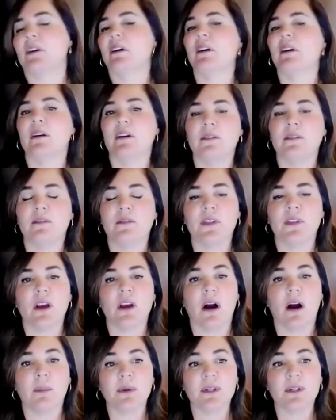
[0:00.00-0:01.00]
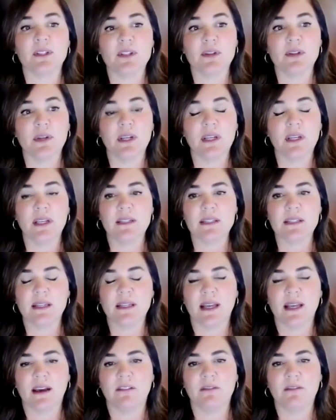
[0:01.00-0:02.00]
of the opportunity to
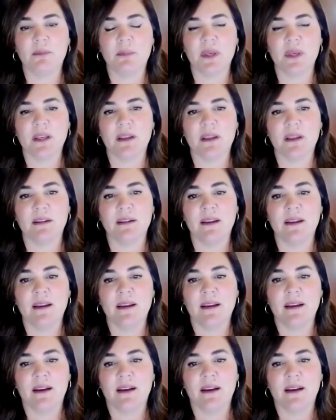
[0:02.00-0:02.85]
have been